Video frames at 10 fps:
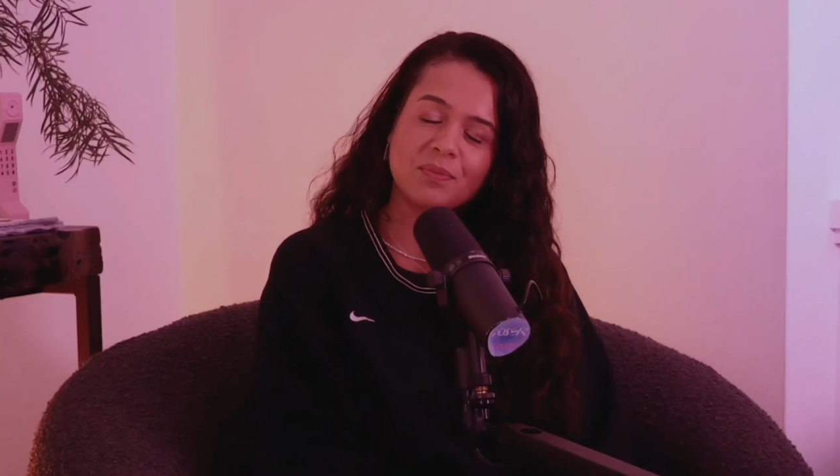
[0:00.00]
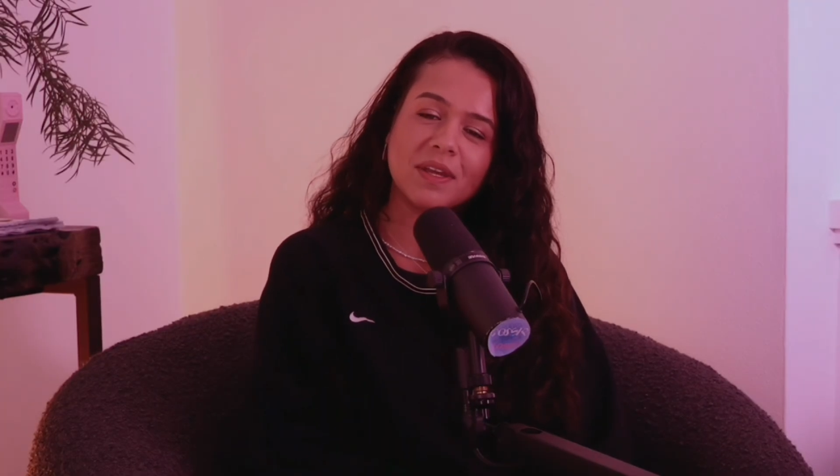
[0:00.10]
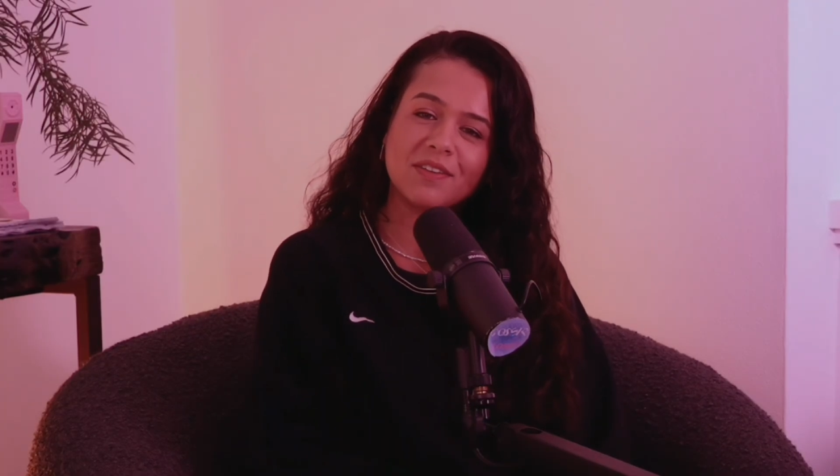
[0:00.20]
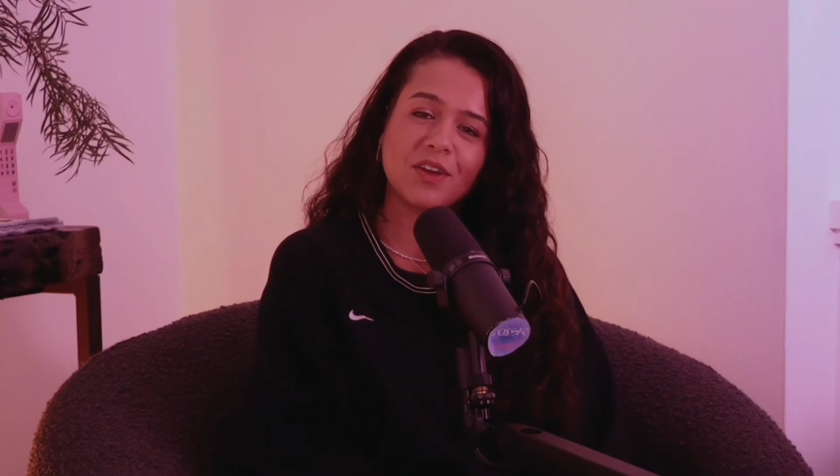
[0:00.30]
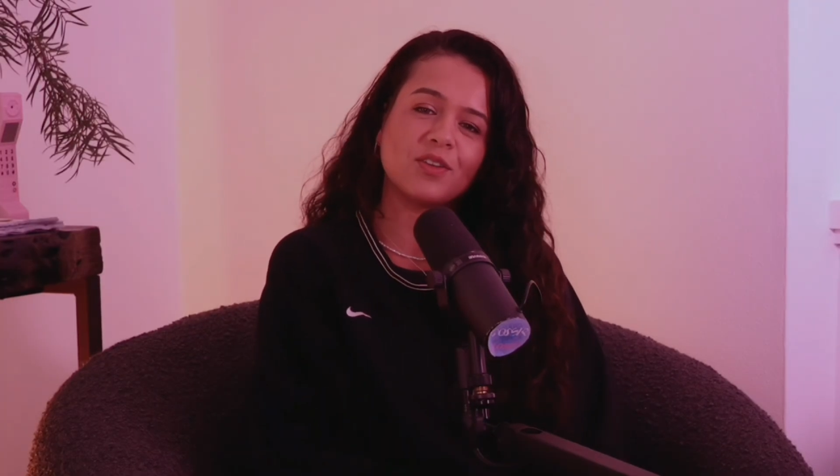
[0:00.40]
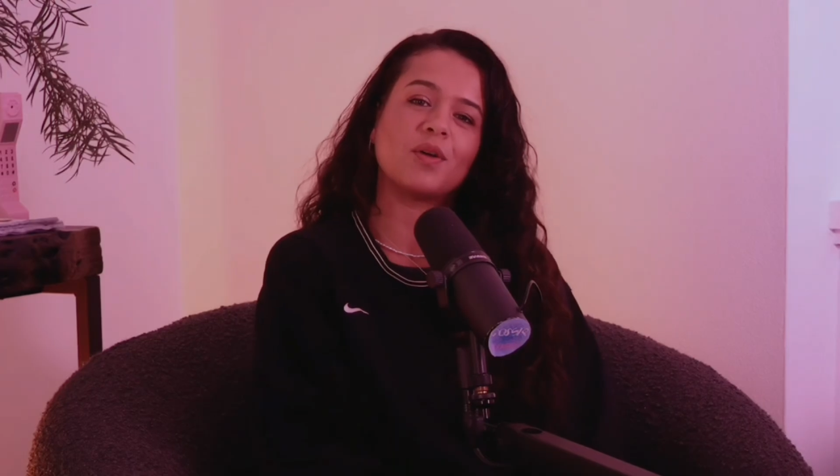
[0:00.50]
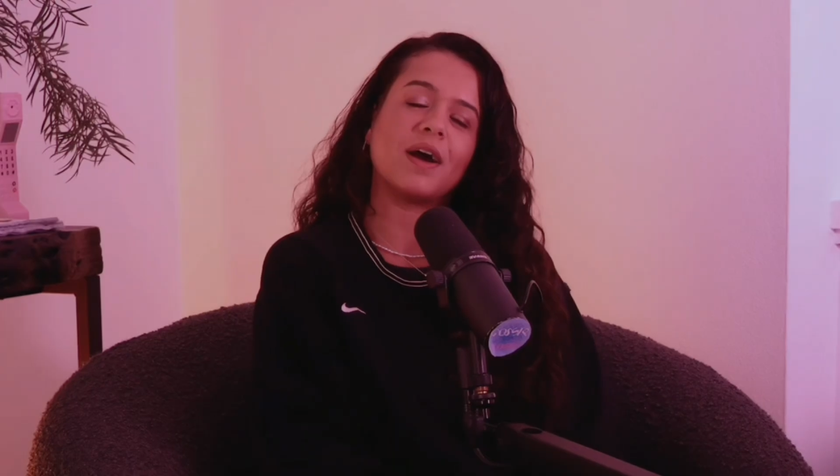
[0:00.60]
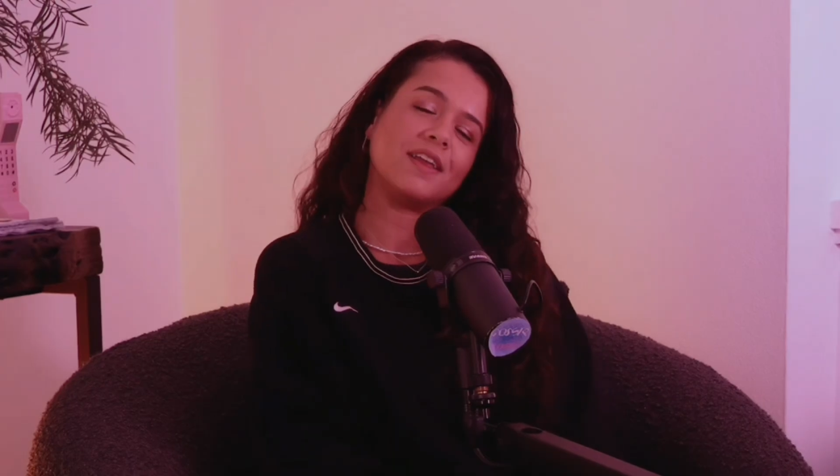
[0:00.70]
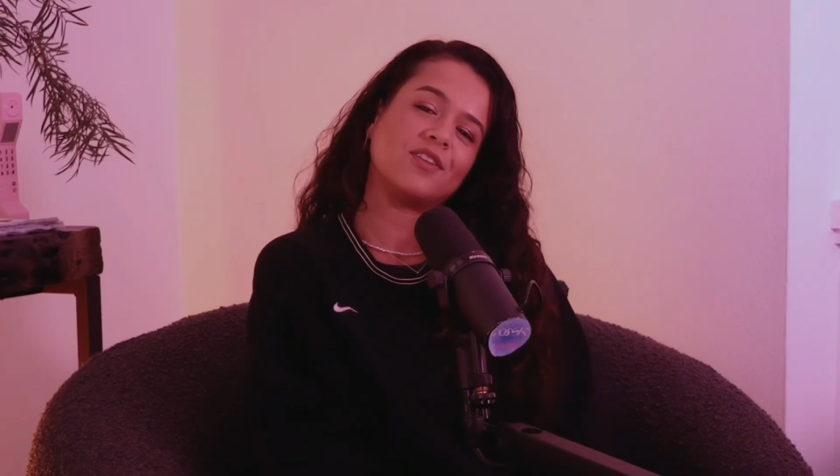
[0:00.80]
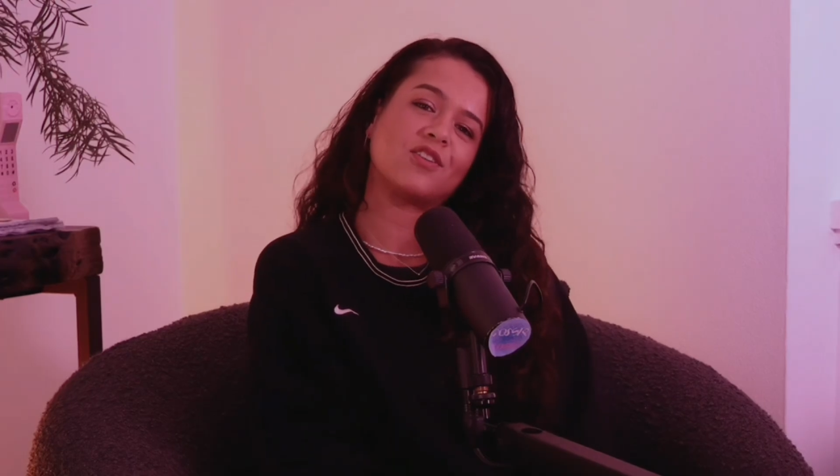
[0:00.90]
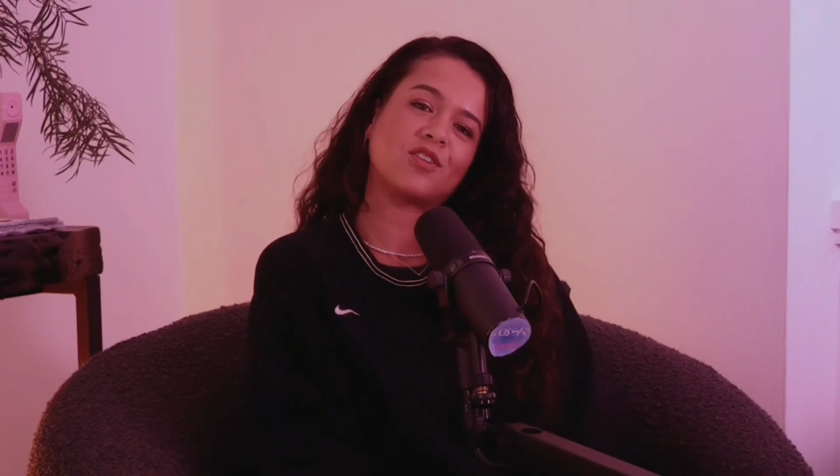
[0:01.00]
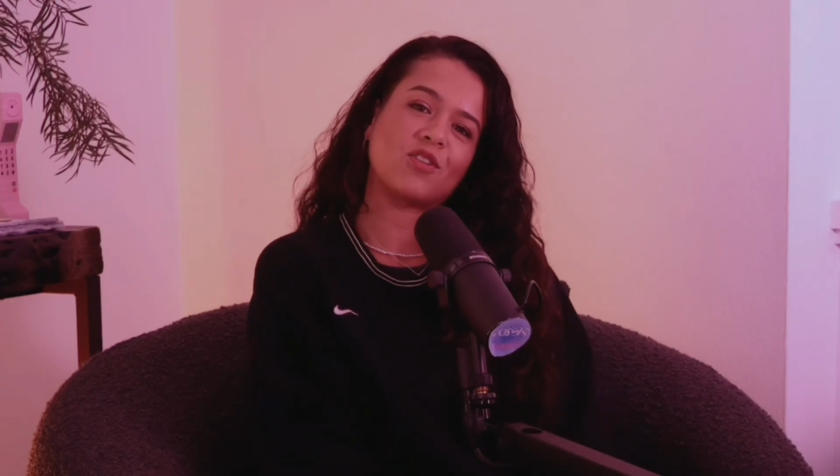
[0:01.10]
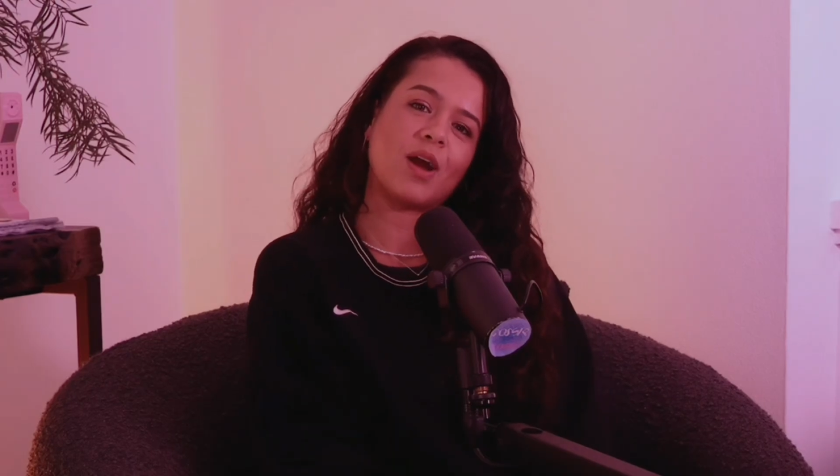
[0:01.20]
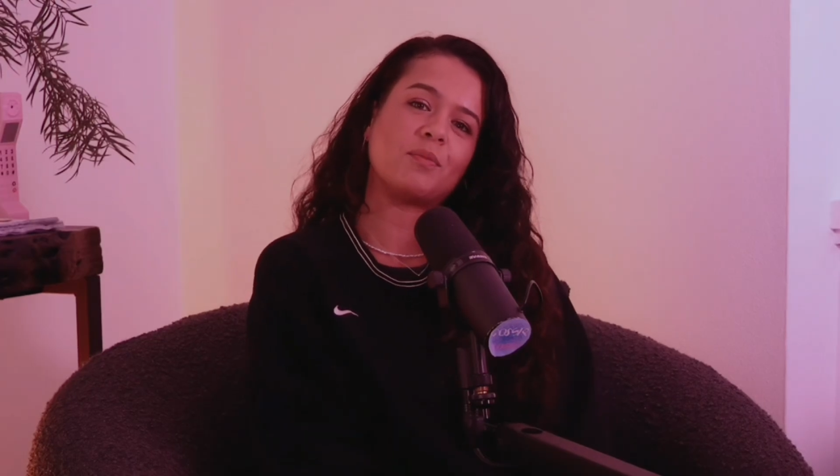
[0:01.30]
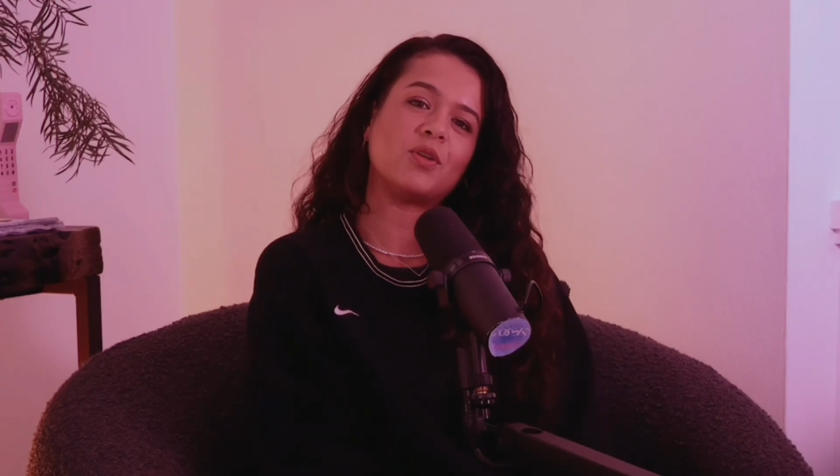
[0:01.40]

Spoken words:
please go to our Instagram.